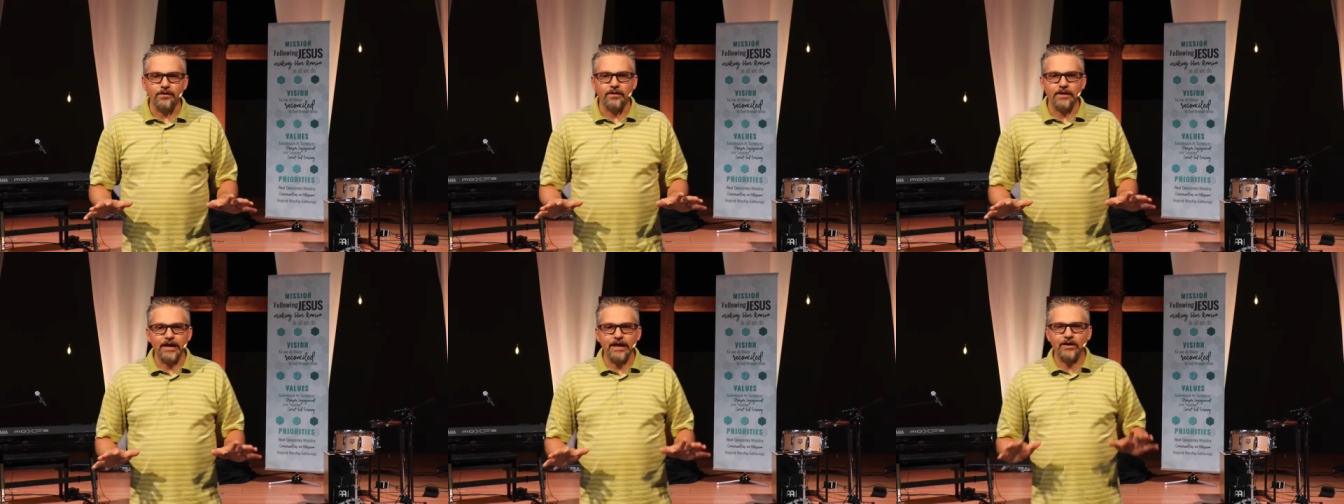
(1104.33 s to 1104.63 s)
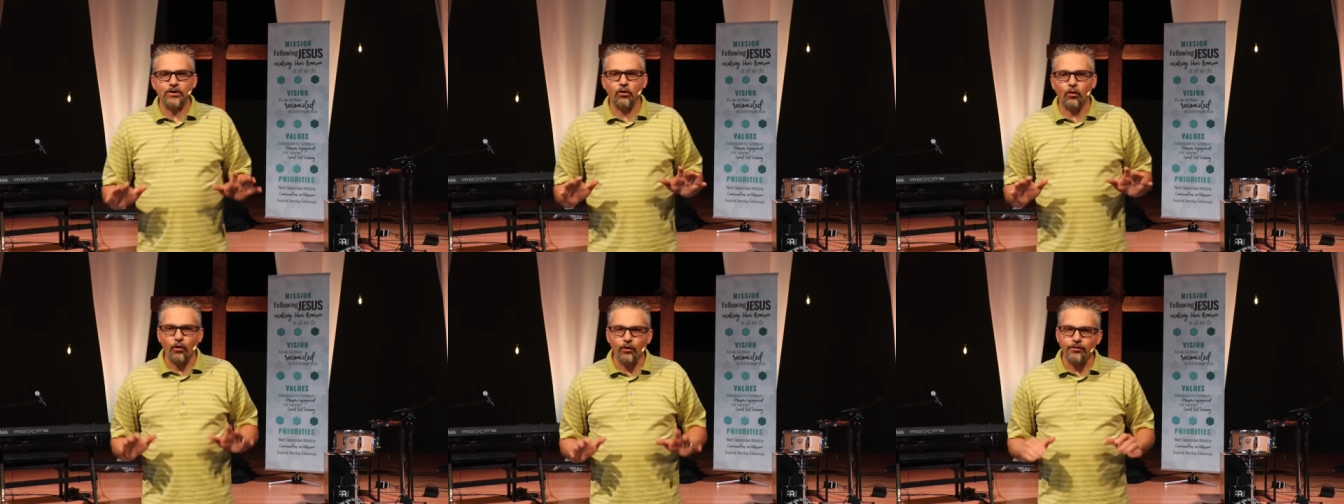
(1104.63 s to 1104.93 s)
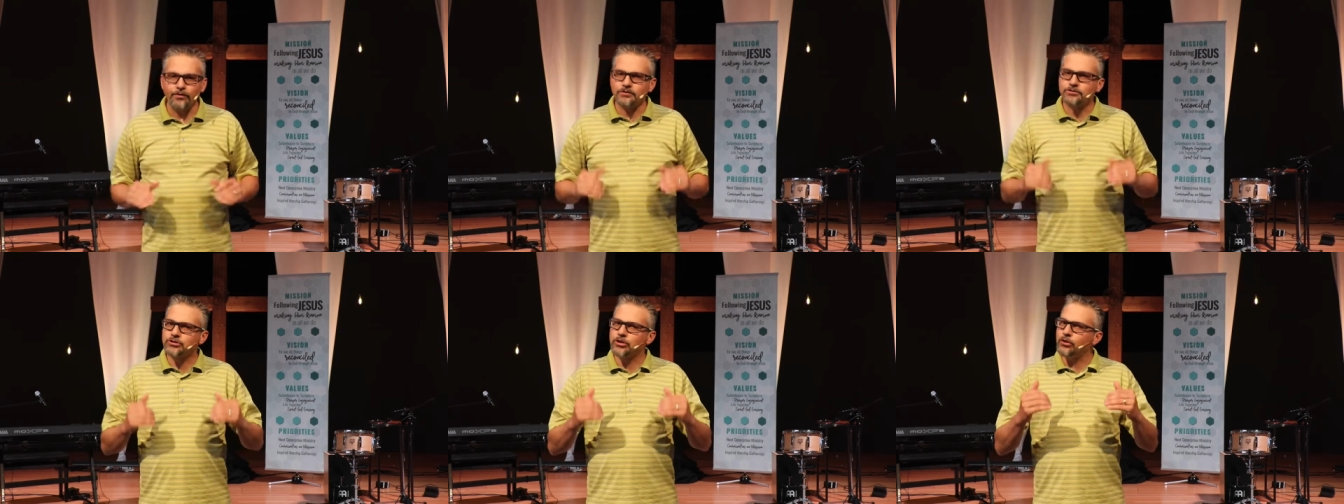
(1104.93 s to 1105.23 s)
in
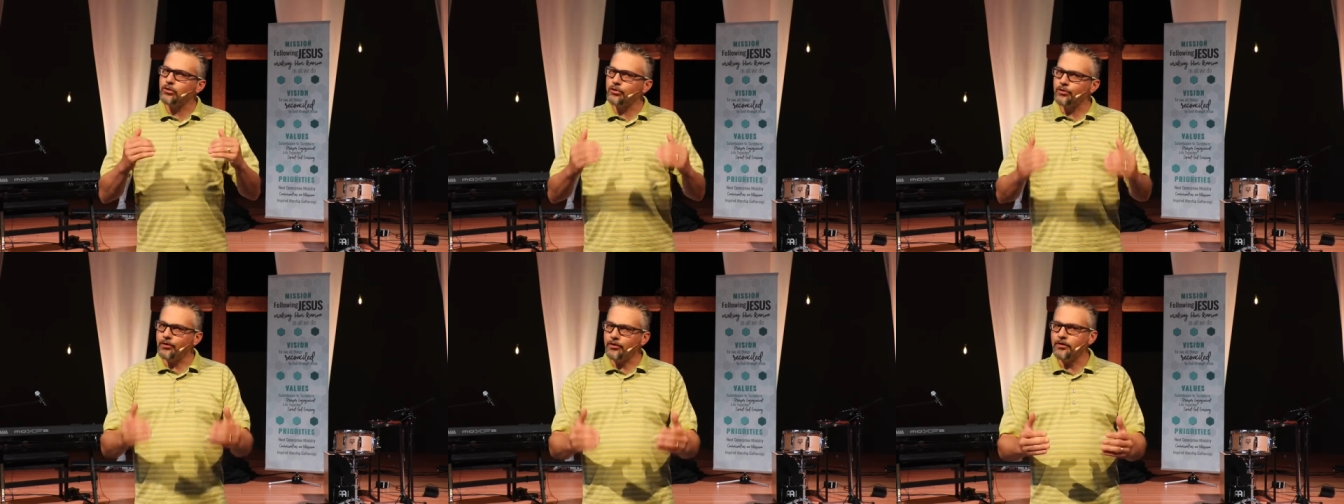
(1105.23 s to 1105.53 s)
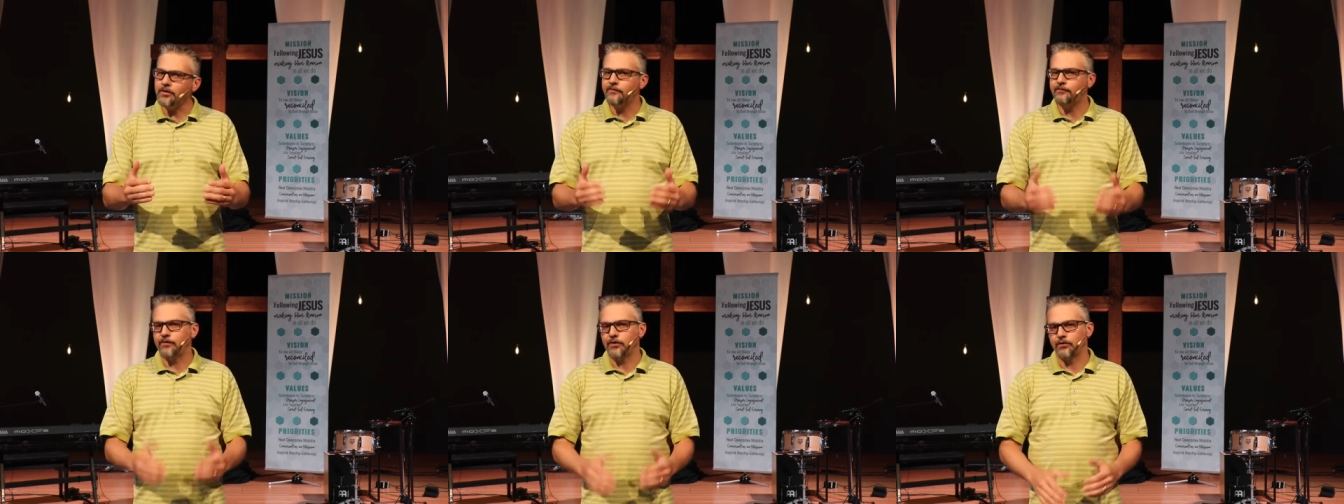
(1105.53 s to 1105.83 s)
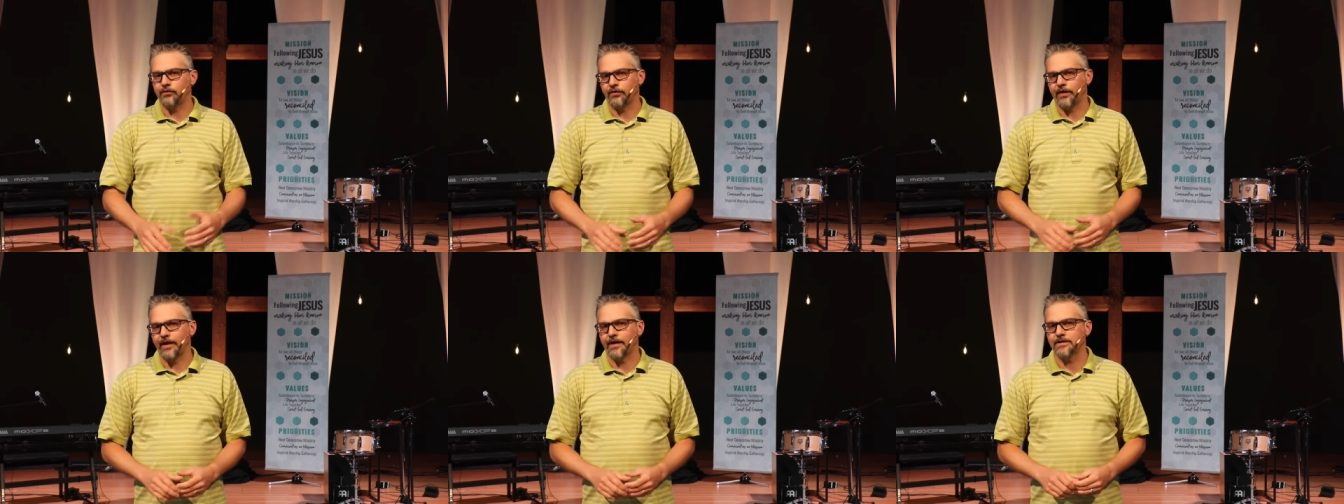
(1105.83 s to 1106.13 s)
order to learn a few
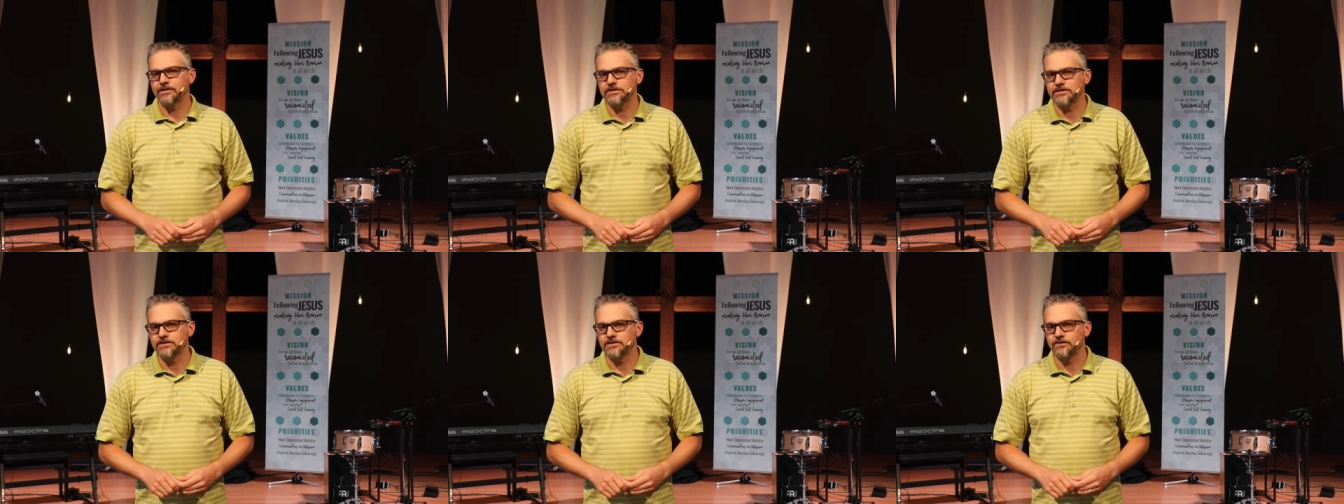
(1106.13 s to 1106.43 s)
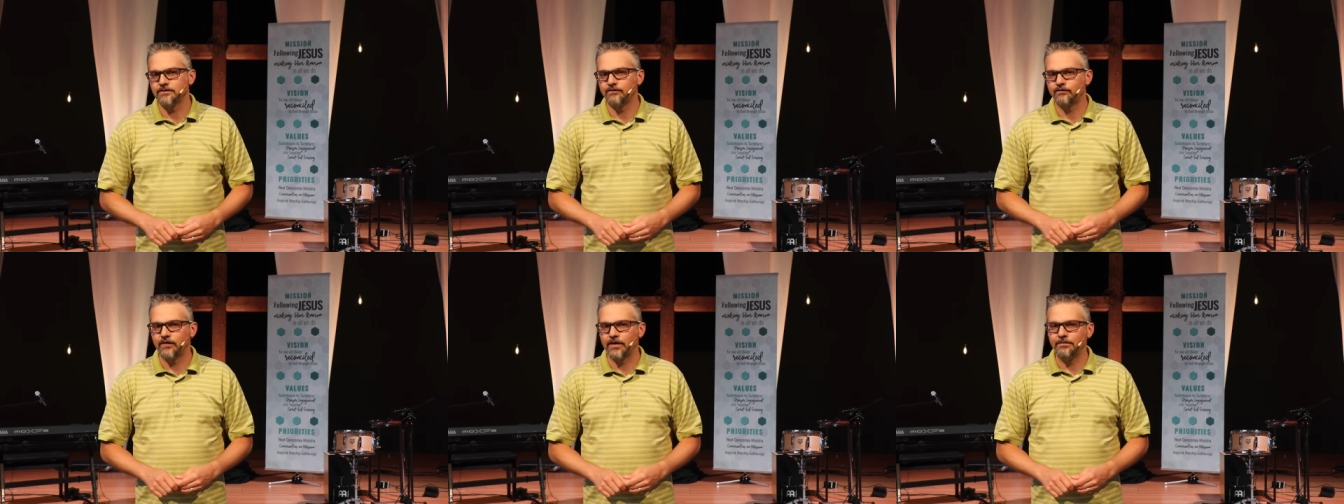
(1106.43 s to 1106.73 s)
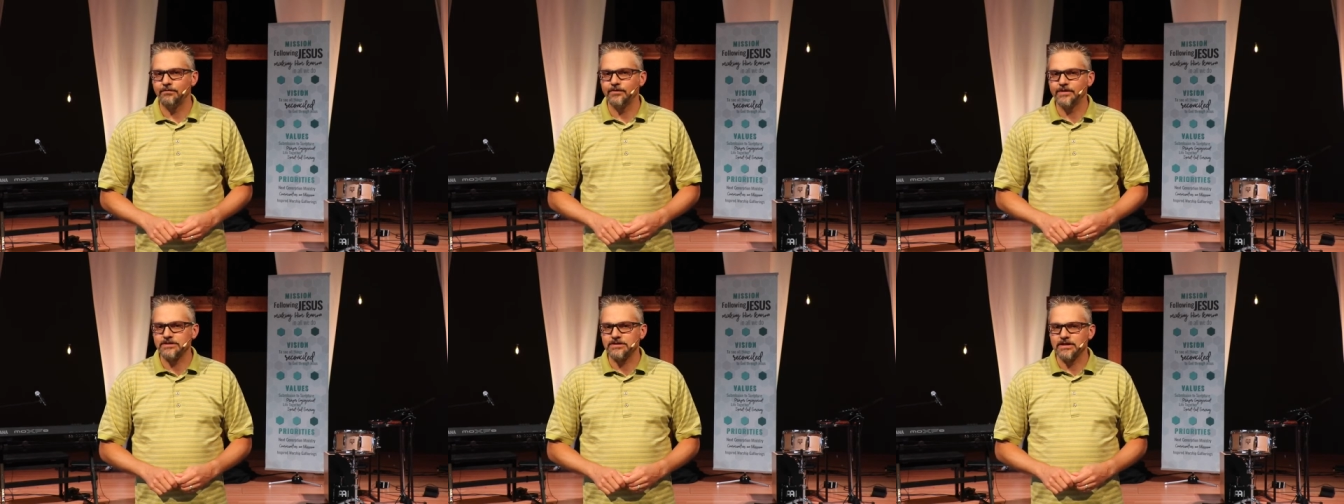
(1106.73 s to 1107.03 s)
things
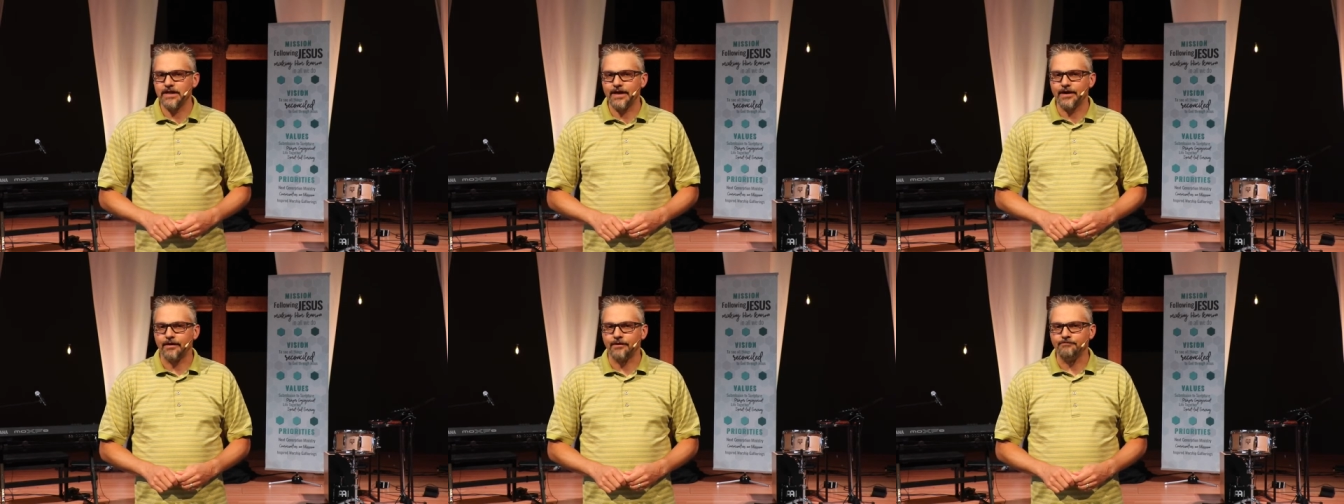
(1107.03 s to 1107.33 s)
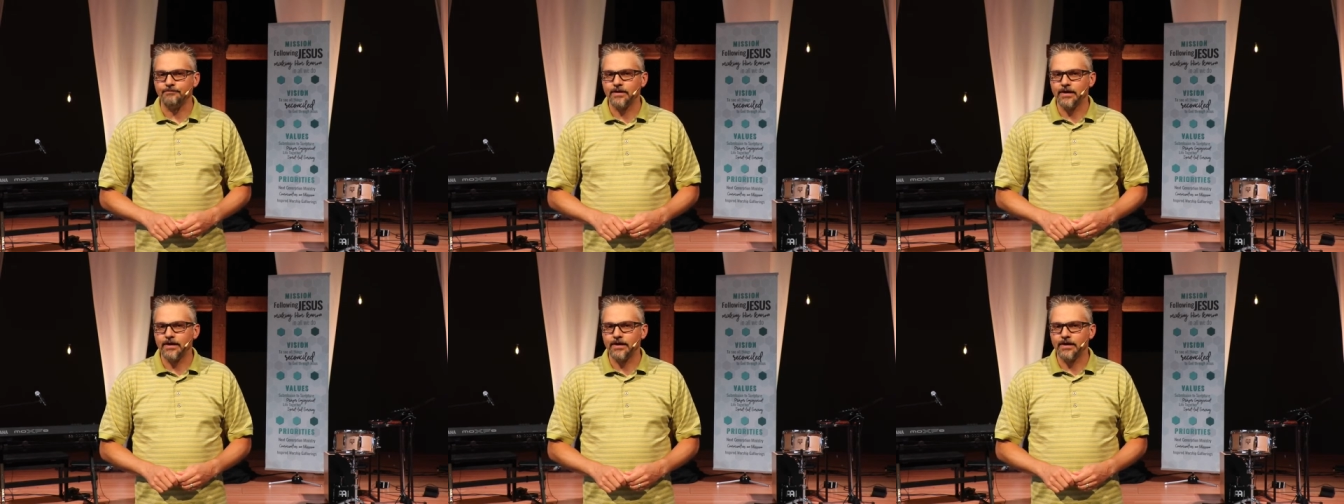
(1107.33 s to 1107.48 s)
from this letter.